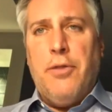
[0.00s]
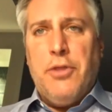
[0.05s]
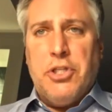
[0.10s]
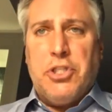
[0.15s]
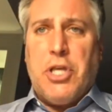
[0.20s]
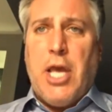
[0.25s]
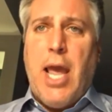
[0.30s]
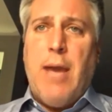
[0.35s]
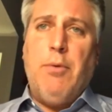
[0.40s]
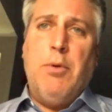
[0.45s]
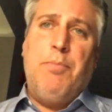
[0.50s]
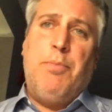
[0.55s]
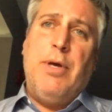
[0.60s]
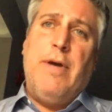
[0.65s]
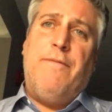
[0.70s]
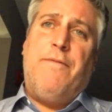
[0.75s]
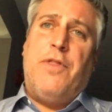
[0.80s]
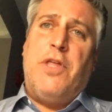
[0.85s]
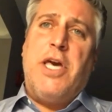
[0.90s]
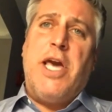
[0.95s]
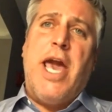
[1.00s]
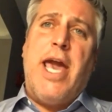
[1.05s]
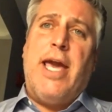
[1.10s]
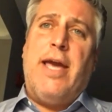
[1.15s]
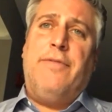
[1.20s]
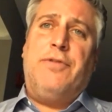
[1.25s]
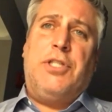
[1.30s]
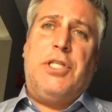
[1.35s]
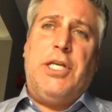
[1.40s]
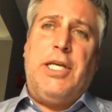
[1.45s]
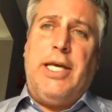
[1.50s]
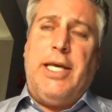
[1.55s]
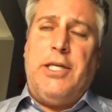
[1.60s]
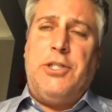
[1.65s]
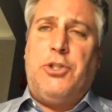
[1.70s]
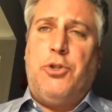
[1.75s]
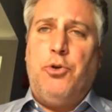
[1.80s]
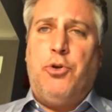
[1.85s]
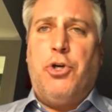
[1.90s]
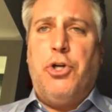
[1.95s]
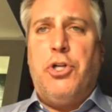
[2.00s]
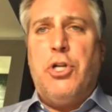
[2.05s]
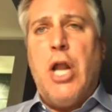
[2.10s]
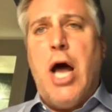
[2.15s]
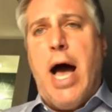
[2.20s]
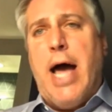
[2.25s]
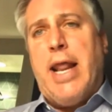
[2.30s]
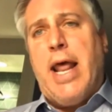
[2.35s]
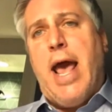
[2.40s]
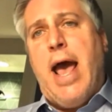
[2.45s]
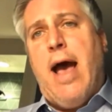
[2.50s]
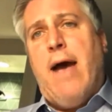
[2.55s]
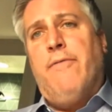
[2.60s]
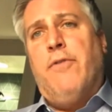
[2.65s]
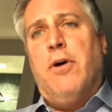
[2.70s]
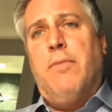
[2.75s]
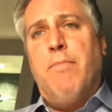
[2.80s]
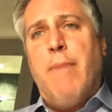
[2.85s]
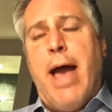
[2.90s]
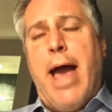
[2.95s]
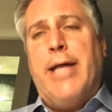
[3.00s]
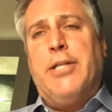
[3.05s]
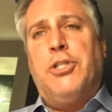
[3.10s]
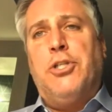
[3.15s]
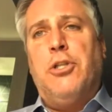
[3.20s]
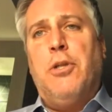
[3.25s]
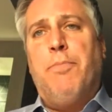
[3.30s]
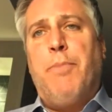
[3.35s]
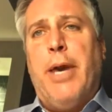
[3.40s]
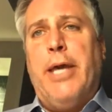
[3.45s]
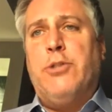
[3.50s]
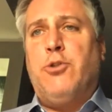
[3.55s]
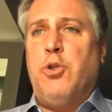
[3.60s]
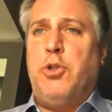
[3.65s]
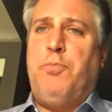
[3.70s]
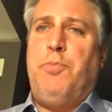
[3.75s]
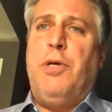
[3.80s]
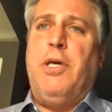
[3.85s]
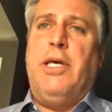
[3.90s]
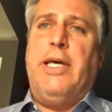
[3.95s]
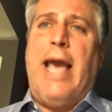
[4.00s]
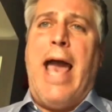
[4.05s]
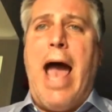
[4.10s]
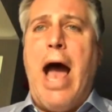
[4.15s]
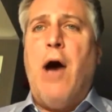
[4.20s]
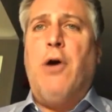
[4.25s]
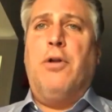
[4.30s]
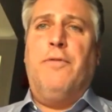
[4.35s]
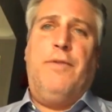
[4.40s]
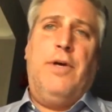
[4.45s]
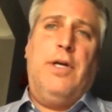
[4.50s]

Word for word: This game would be for the AFC East. You could not have imagined the Patriots being out